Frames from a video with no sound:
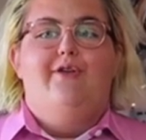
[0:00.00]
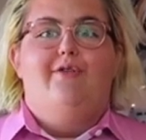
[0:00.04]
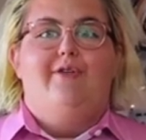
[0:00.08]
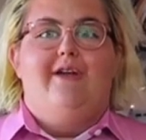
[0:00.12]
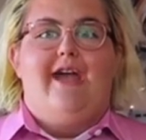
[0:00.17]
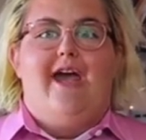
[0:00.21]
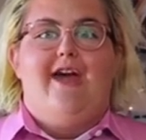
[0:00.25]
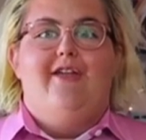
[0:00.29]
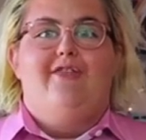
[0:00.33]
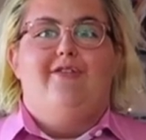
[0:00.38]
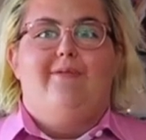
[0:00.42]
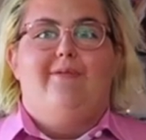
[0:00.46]
you're
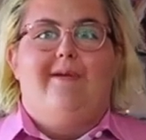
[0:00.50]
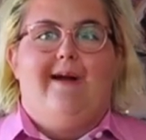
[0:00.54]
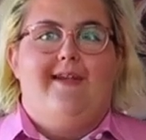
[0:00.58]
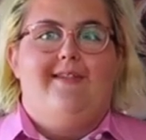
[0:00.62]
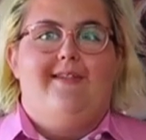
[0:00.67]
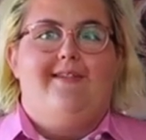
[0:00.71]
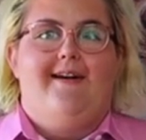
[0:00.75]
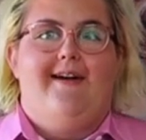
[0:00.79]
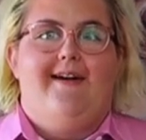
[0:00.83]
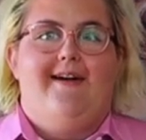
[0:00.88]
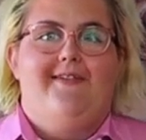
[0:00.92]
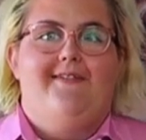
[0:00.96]
getting the right
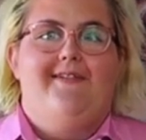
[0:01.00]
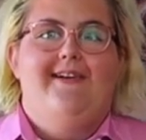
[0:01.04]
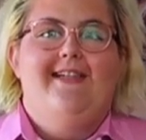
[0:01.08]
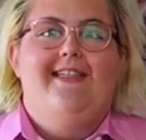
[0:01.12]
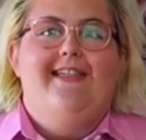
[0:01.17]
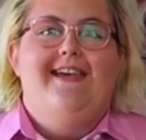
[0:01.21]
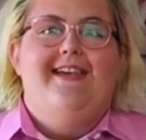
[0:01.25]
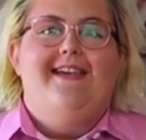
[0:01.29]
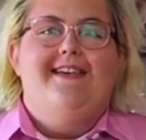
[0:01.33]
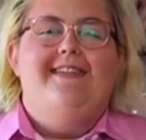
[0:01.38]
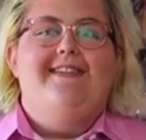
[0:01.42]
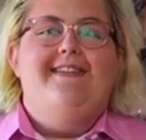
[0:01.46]
size for
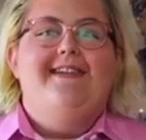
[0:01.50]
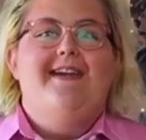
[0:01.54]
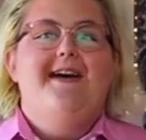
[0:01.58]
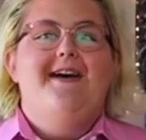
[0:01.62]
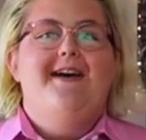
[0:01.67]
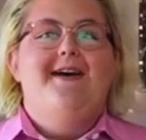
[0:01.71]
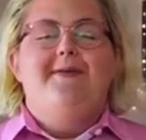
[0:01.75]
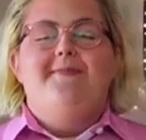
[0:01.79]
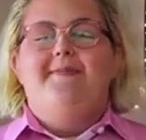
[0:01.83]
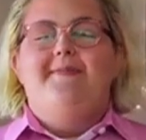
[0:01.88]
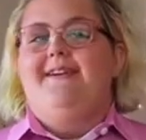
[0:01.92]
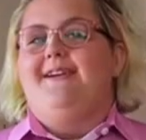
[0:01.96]
this,
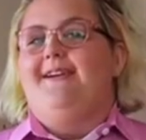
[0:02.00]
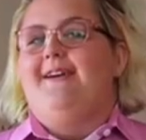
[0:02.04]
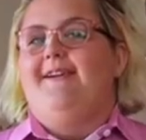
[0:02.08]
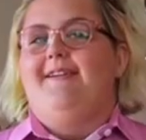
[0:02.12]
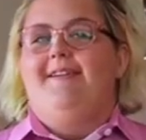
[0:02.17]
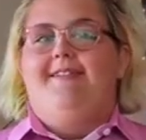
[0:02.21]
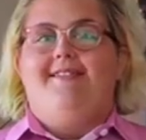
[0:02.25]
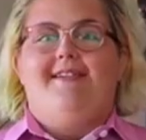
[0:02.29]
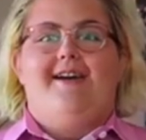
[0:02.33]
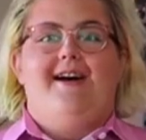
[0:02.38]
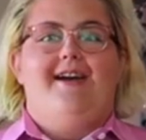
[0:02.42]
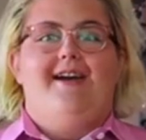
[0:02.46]

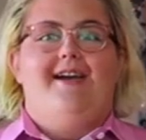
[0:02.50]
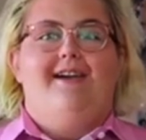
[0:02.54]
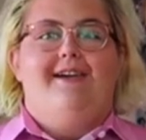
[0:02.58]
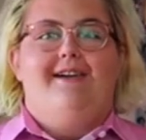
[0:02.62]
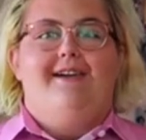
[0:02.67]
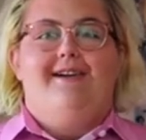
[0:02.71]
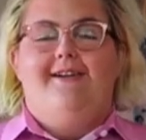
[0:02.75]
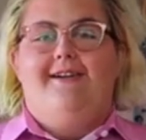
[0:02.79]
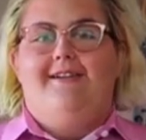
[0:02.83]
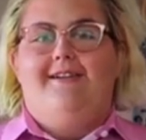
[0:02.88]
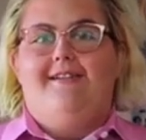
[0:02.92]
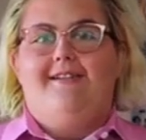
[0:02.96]
because I
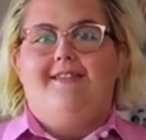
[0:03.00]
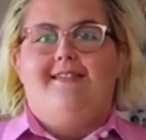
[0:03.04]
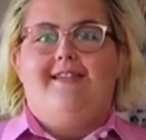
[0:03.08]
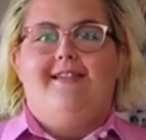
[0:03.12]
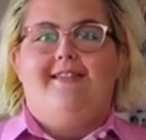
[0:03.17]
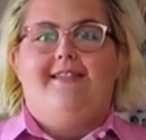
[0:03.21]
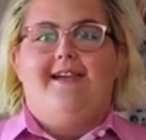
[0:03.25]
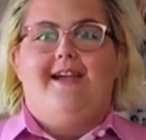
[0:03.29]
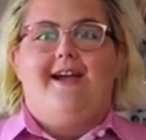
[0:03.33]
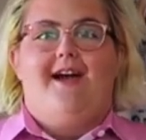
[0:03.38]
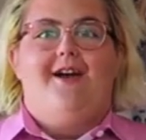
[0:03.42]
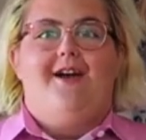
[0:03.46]
honestly
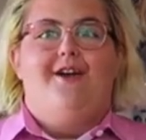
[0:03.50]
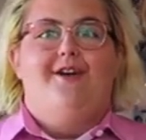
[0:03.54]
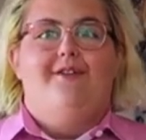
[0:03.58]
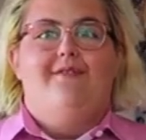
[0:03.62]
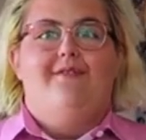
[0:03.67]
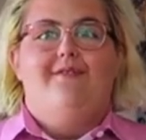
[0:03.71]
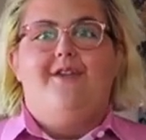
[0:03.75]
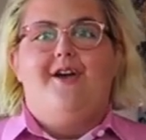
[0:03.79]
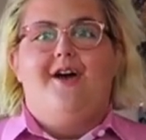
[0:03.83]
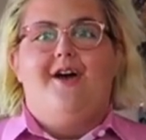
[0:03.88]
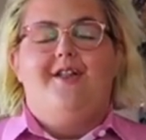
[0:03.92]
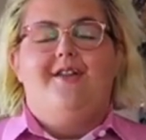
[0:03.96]
think I could
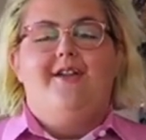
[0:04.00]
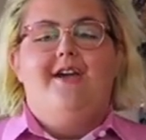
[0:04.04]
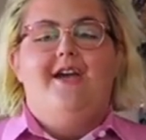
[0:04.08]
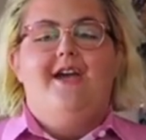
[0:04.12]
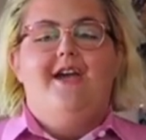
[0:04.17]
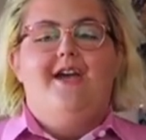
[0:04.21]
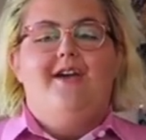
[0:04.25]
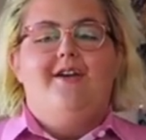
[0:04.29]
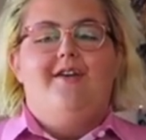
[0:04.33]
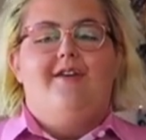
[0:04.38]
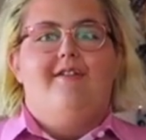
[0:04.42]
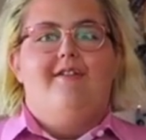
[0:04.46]
have done
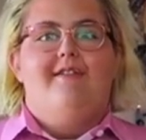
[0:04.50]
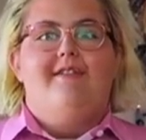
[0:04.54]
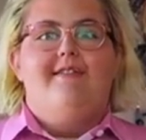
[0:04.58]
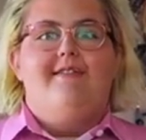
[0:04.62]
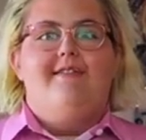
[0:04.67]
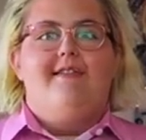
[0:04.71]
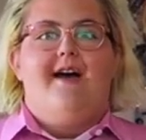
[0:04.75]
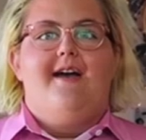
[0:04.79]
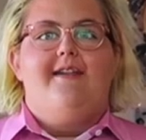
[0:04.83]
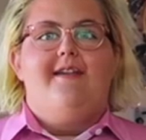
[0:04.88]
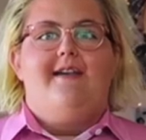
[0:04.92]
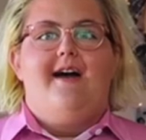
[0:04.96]
going a
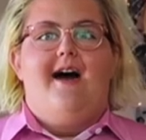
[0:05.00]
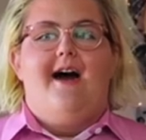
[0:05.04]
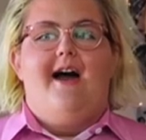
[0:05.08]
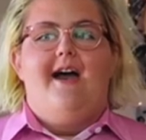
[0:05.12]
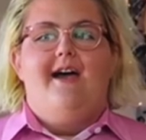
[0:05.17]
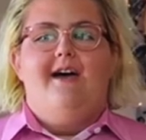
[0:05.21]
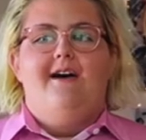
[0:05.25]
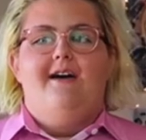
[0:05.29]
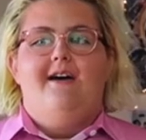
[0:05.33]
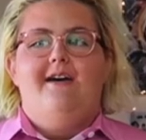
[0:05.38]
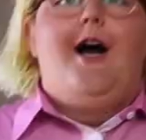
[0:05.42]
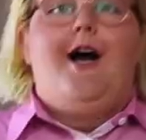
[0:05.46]
size
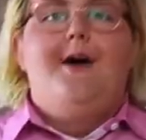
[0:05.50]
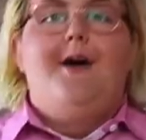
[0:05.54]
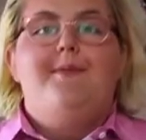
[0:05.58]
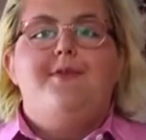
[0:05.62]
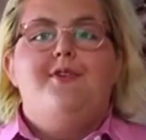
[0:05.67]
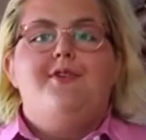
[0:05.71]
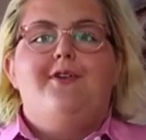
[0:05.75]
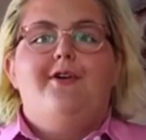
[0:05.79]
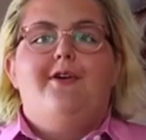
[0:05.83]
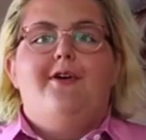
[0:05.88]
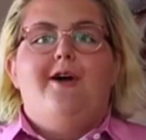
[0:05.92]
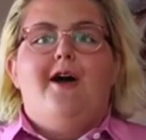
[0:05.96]
higher. I'm
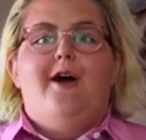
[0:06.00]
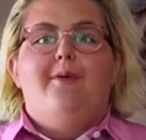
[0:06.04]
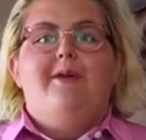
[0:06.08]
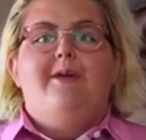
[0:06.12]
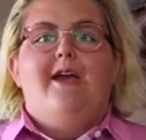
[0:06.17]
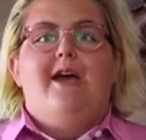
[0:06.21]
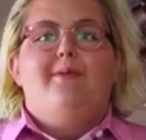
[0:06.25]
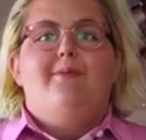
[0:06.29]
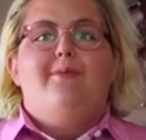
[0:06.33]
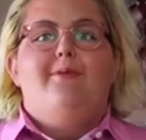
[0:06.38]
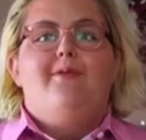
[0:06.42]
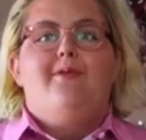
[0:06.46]
sure I'll be
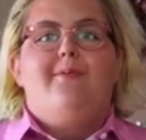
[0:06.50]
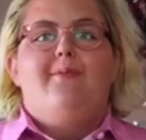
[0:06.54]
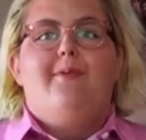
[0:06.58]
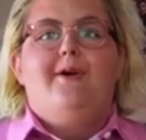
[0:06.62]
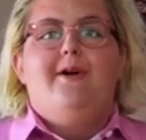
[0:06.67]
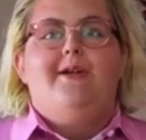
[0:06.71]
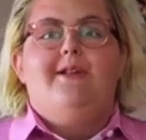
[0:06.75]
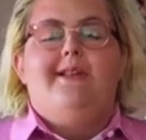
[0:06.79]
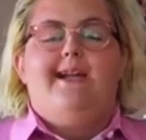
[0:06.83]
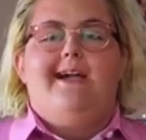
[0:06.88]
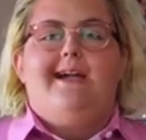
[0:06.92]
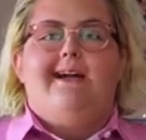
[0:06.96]
able to
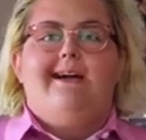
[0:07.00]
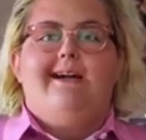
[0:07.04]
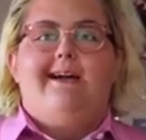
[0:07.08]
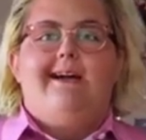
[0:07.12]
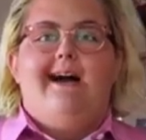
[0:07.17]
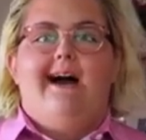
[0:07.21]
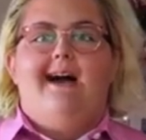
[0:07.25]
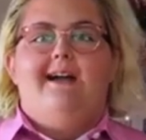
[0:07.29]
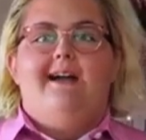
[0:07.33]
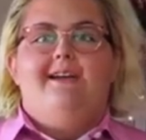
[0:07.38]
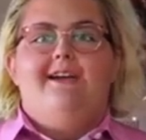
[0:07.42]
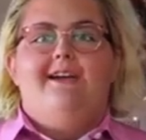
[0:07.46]
put like a
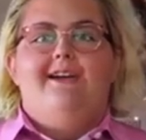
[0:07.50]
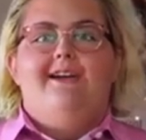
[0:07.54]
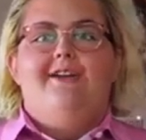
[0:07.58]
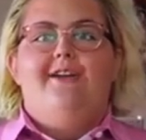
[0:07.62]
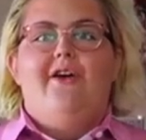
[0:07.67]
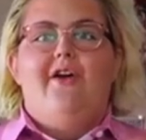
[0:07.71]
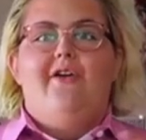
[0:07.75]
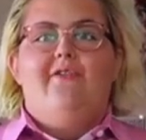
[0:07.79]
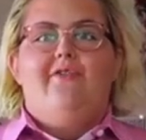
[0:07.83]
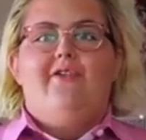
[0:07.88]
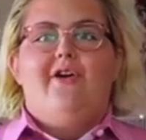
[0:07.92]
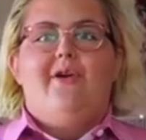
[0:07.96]
cardigan
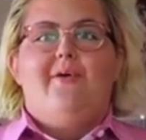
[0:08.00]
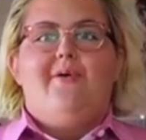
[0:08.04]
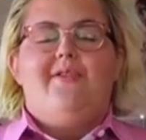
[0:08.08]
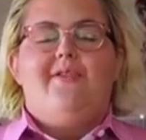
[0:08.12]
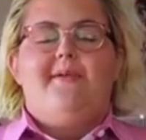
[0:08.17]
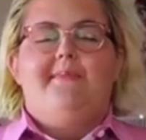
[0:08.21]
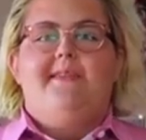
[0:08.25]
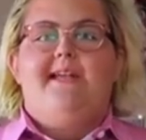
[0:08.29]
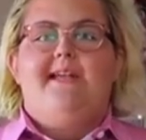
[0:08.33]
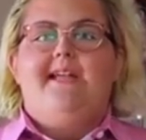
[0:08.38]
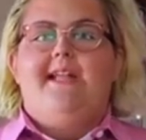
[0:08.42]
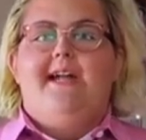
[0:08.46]
over it or
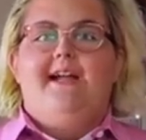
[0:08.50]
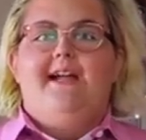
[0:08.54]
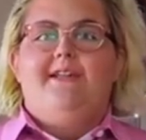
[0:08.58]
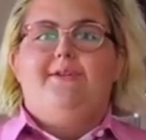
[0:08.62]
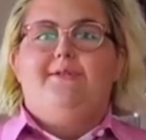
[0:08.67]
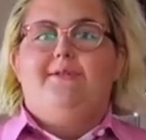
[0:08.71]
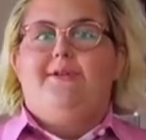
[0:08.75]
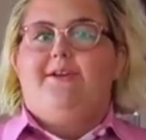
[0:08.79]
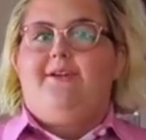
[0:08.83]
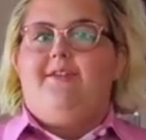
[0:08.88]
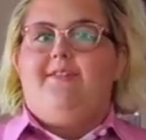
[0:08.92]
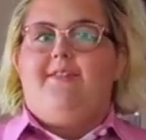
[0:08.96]
something and
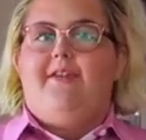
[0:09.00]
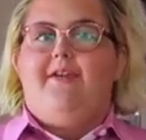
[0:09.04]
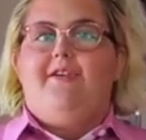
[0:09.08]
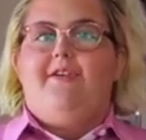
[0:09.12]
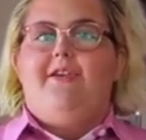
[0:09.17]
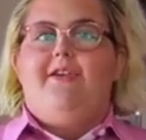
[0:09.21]
it'll look so